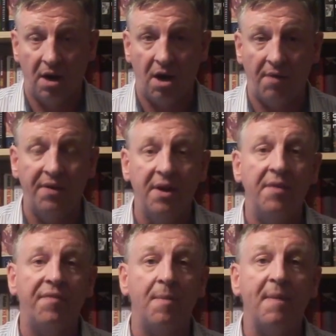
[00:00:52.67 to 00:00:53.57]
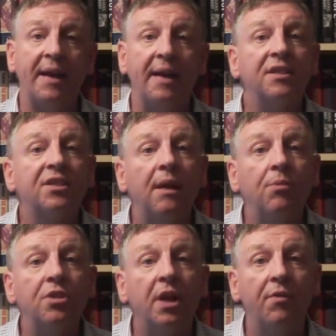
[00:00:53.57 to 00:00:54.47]
of Fermanagh and
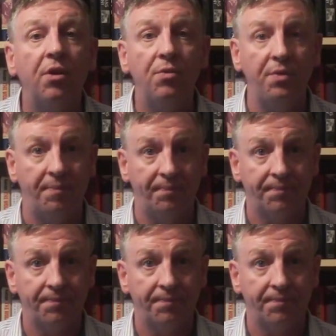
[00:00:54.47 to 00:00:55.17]
South Tyrone.